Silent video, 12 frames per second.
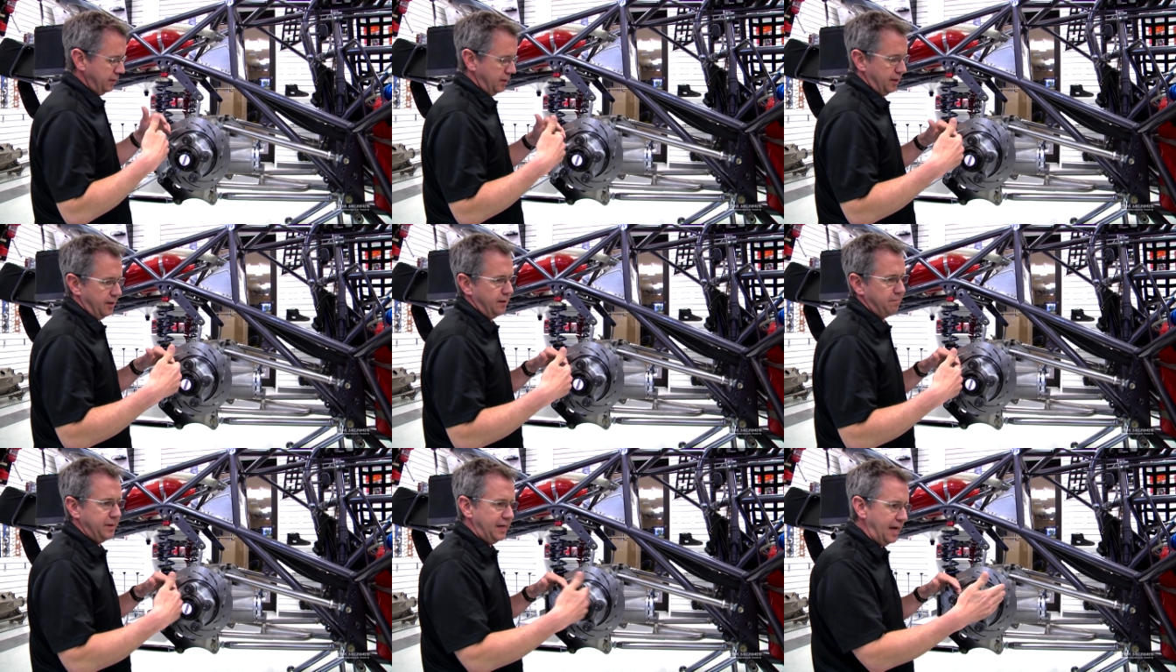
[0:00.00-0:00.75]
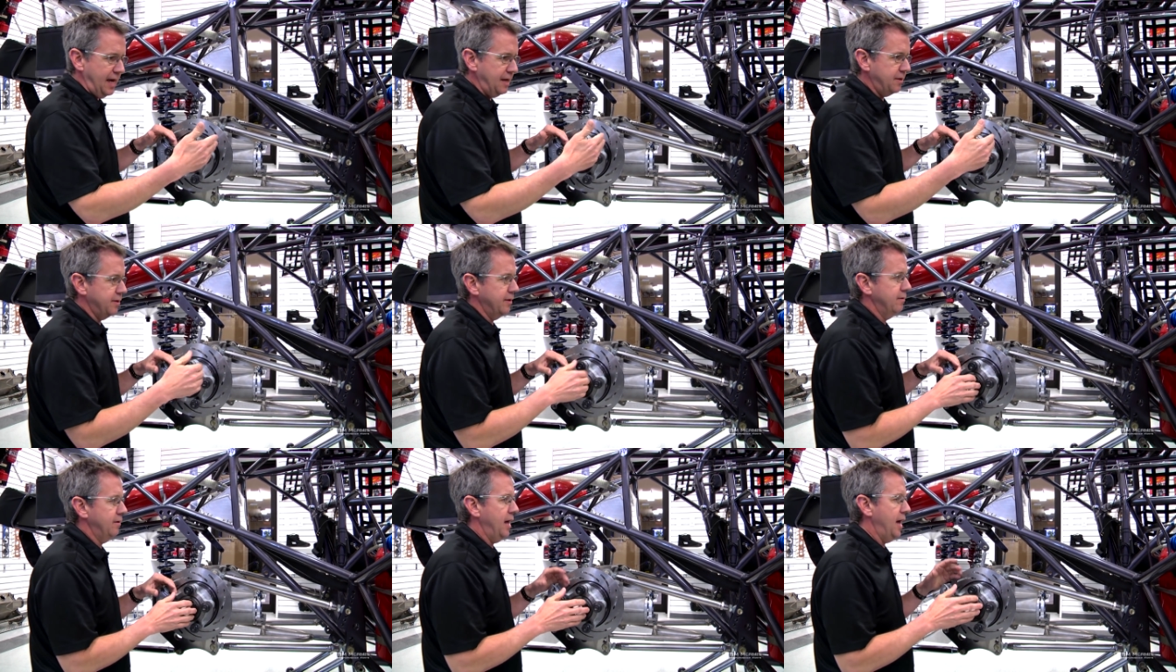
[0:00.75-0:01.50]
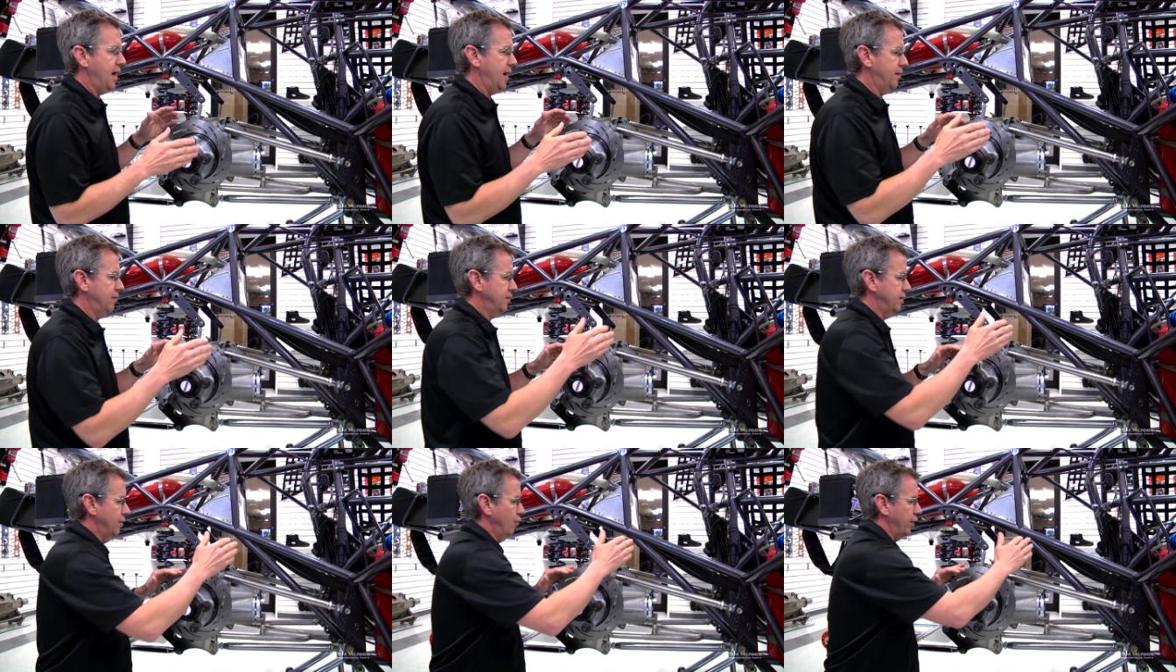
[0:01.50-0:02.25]
um, an eighth and
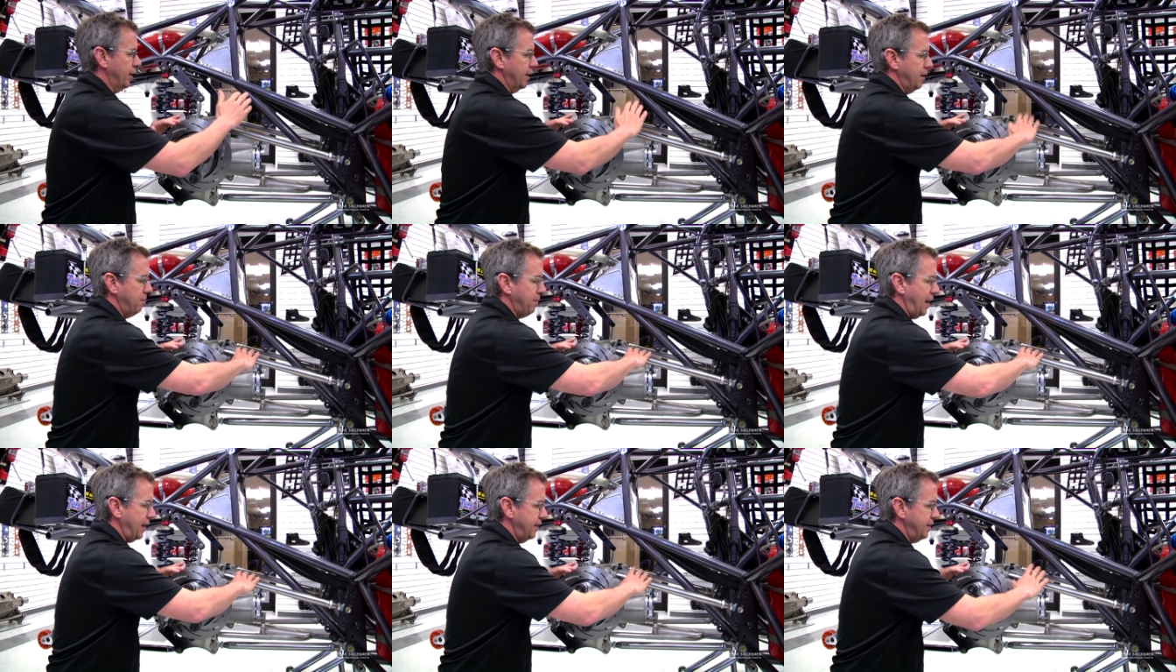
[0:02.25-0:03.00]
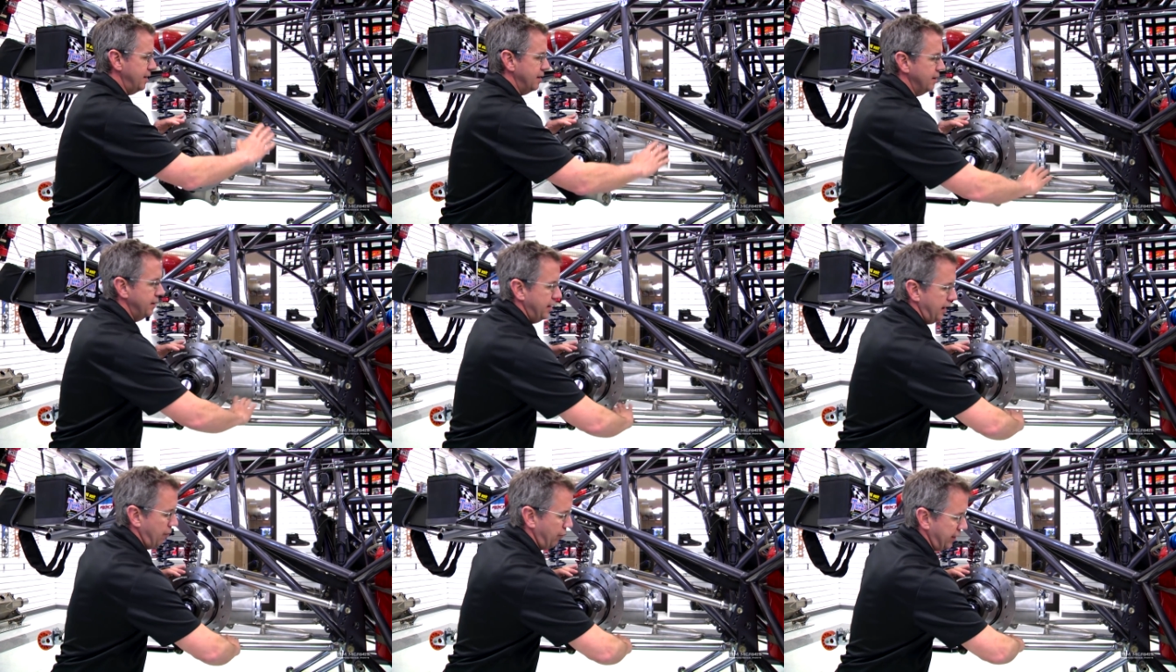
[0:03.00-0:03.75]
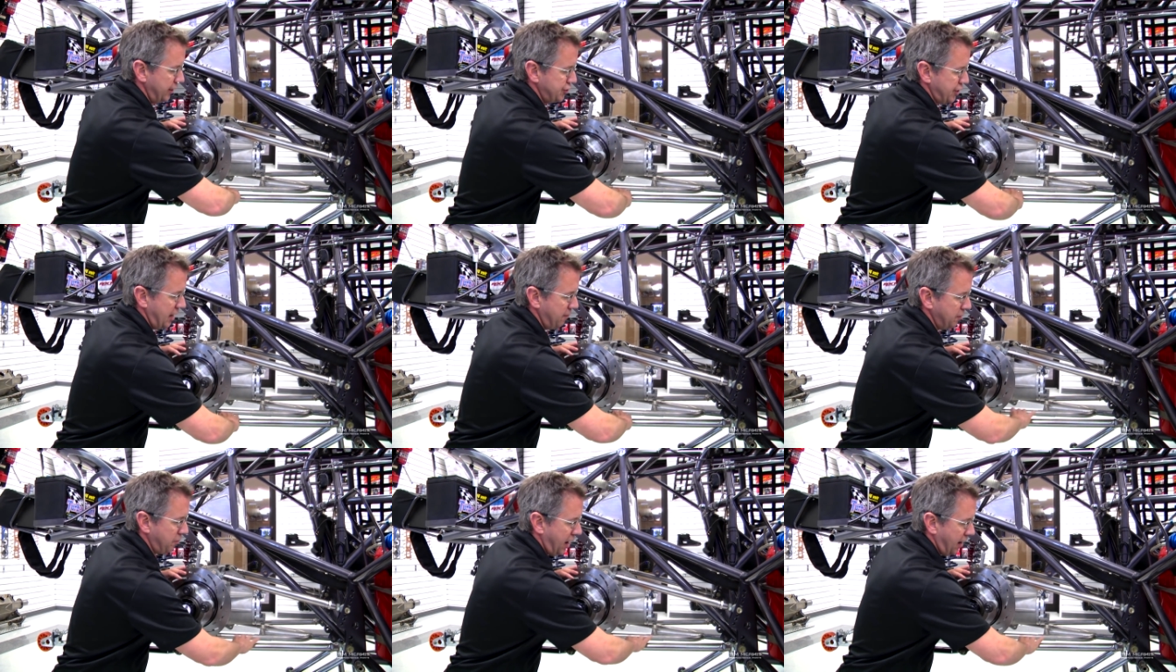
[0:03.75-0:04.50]
we're going to come back here and we're going to
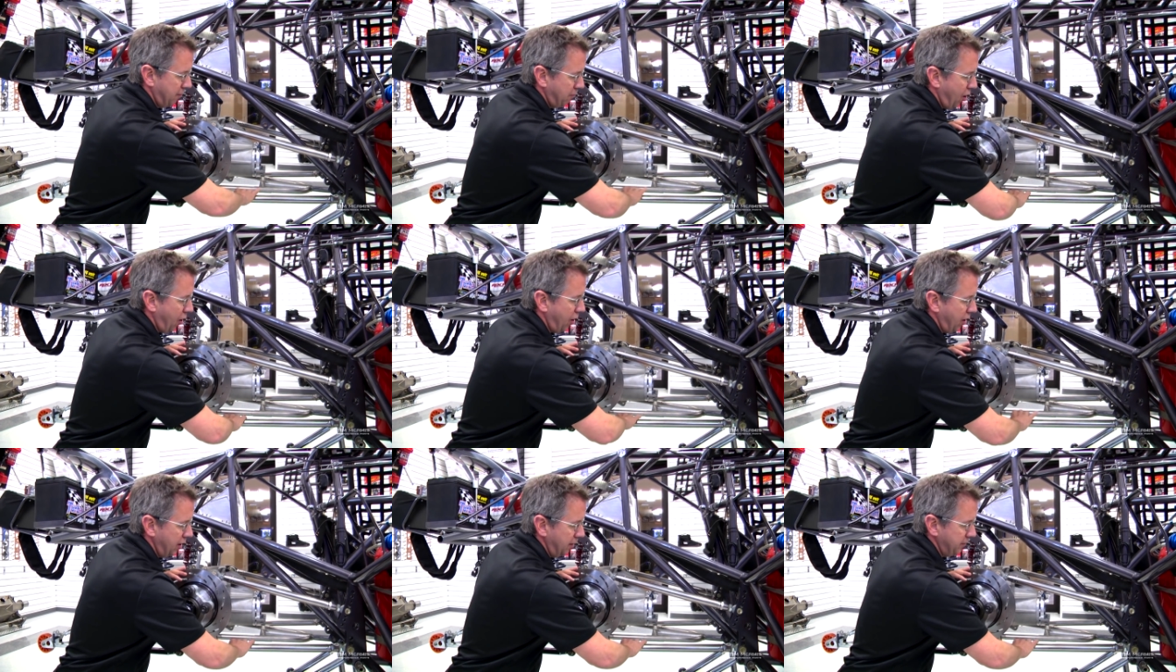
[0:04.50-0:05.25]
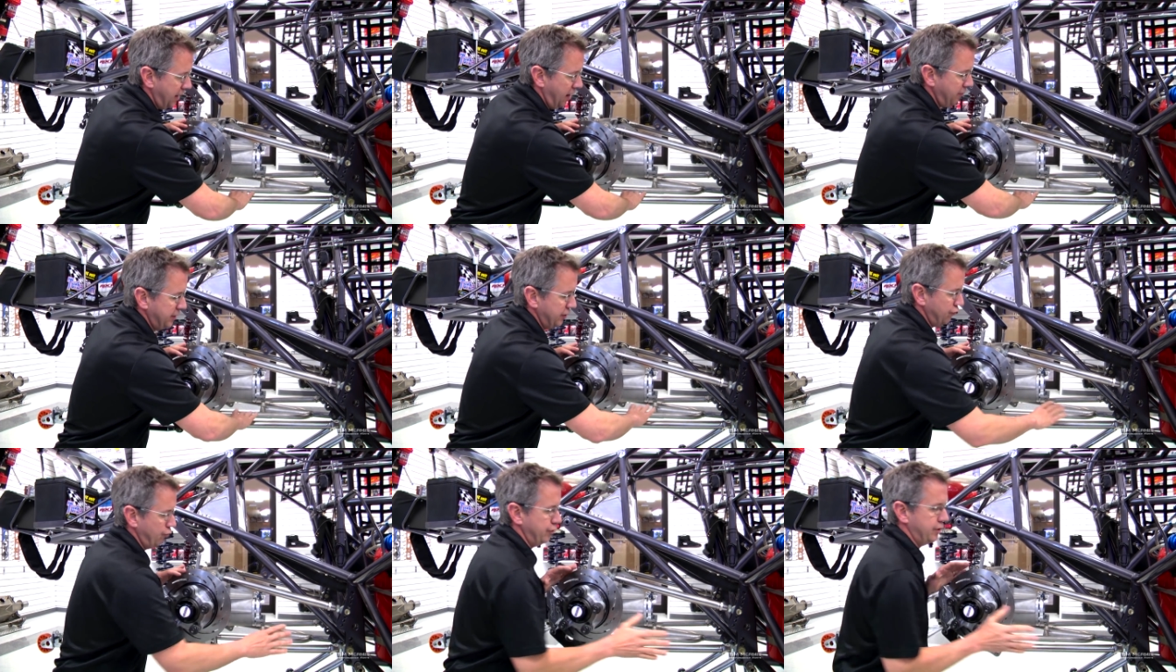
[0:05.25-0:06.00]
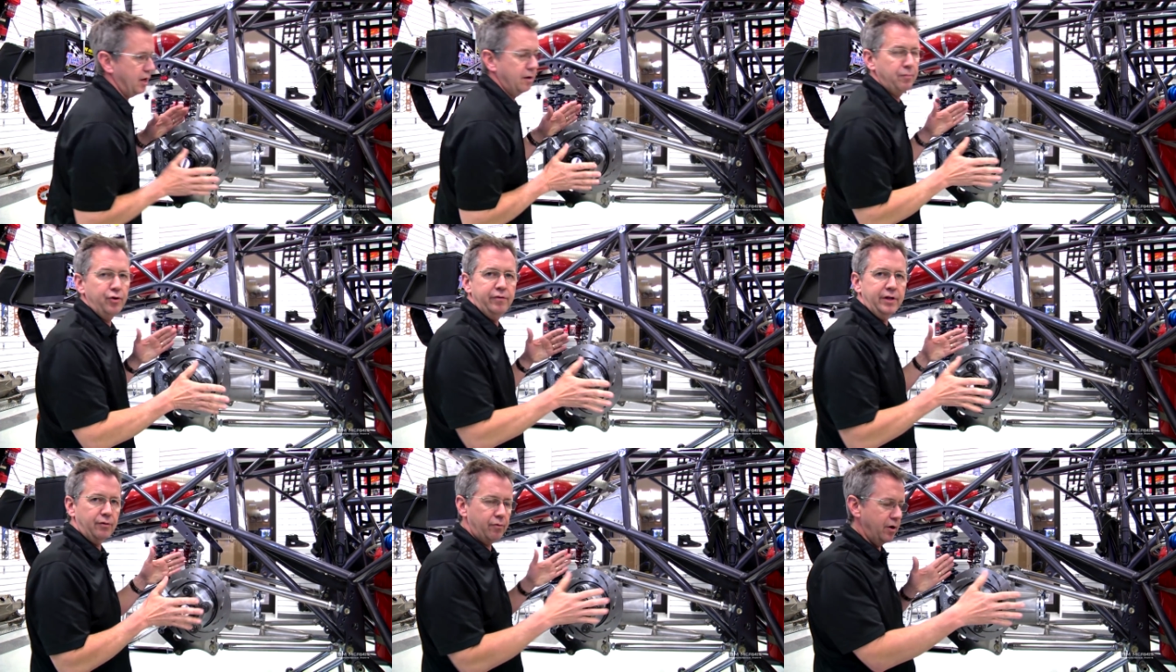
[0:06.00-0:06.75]
jam the bottom bar up now because we're done
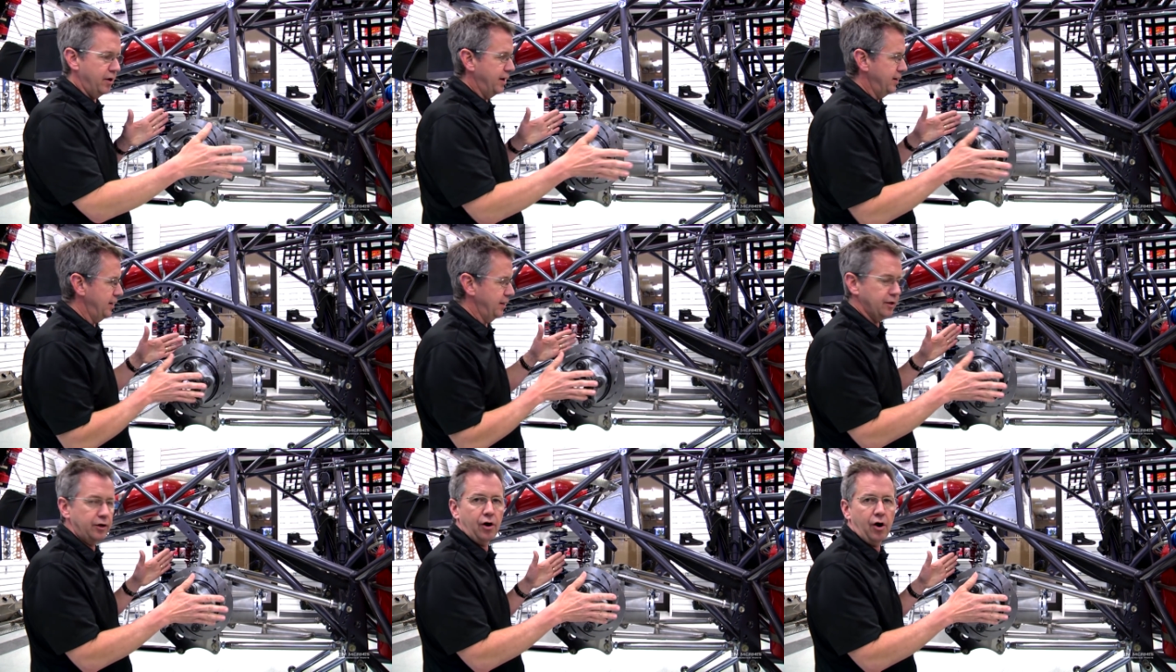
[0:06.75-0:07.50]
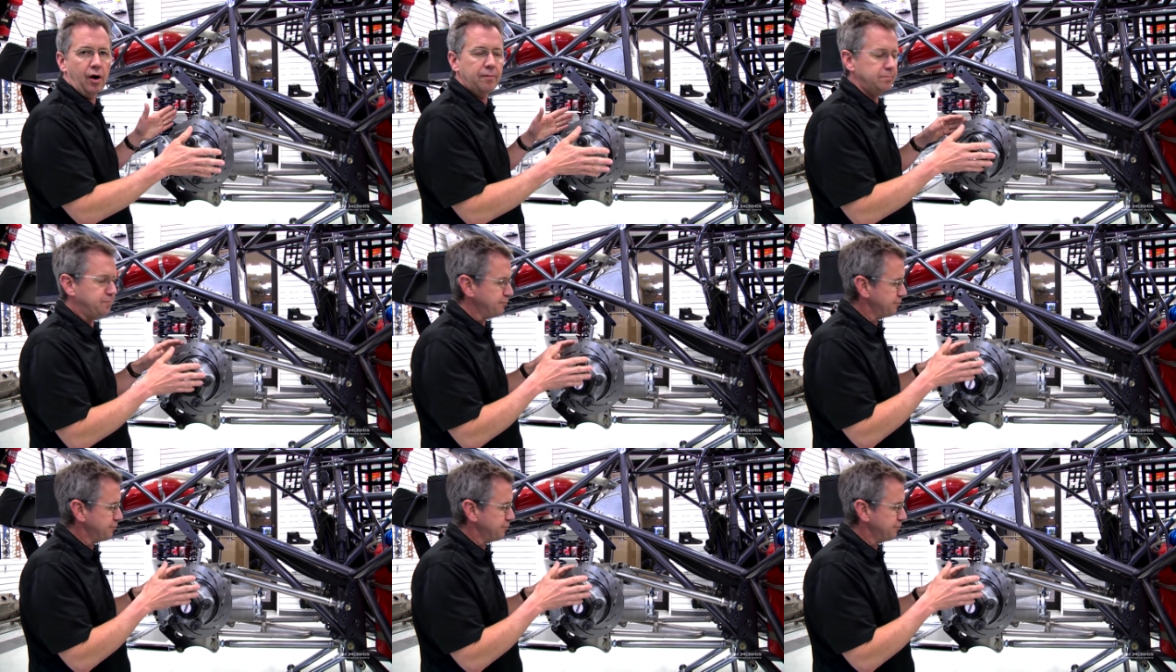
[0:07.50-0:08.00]
moving the rear end in the car.